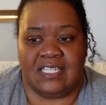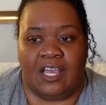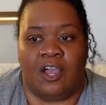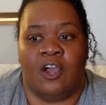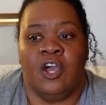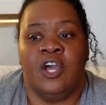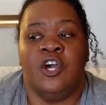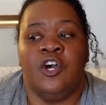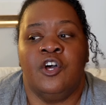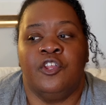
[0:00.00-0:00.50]
Like
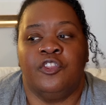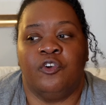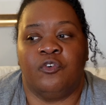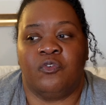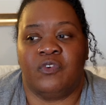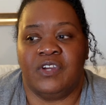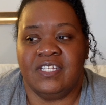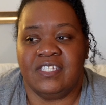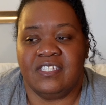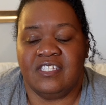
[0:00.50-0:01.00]
the
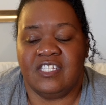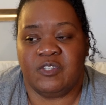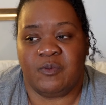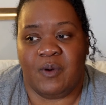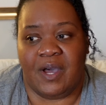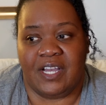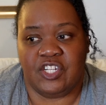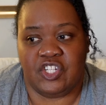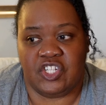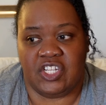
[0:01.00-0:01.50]
reasons
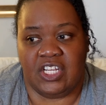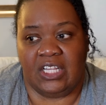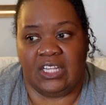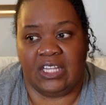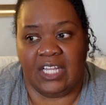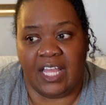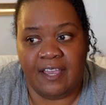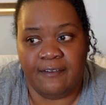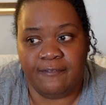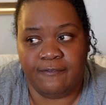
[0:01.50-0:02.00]
why she
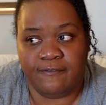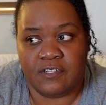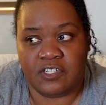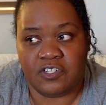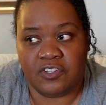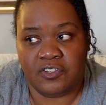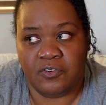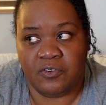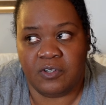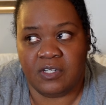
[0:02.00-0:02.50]
left
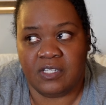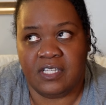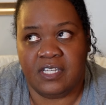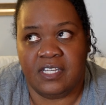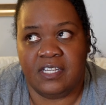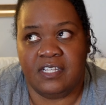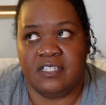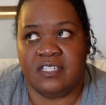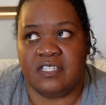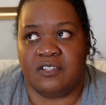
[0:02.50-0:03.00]
New
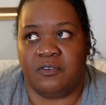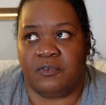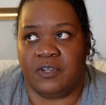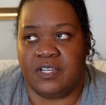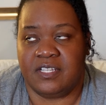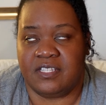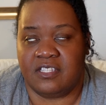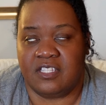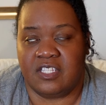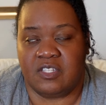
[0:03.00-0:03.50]
Orleans, the
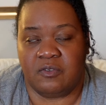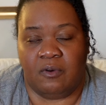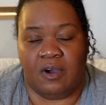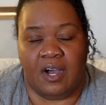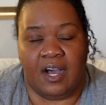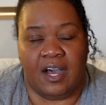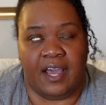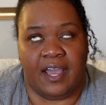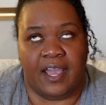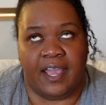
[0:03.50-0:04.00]
reasons
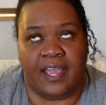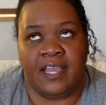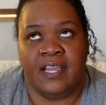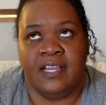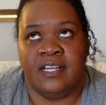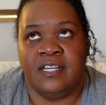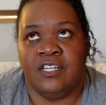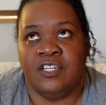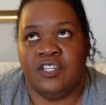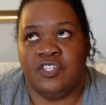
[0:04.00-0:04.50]
why
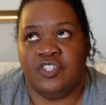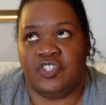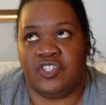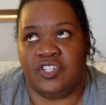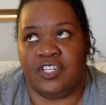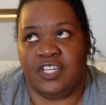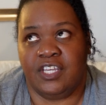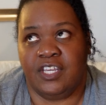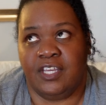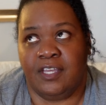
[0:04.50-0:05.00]

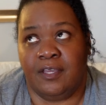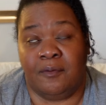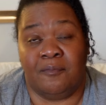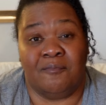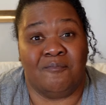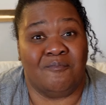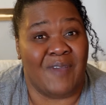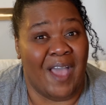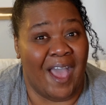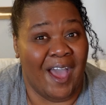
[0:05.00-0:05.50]

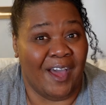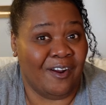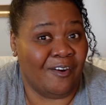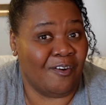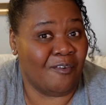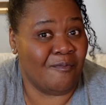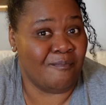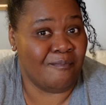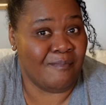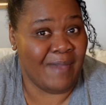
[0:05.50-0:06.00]
she had
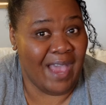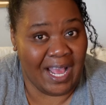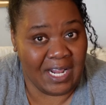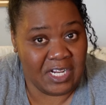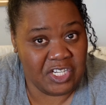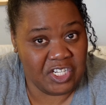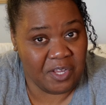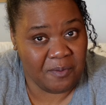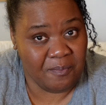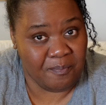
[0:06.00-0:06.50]
her
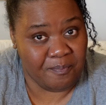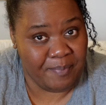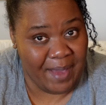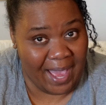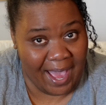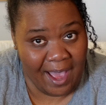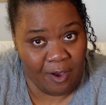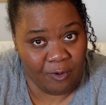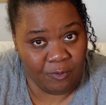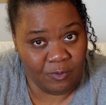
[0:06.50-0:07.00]
magic
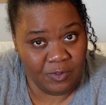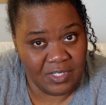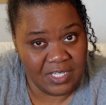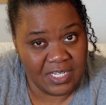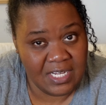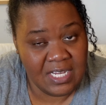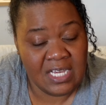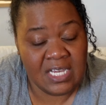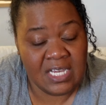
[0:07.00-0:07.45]
bound,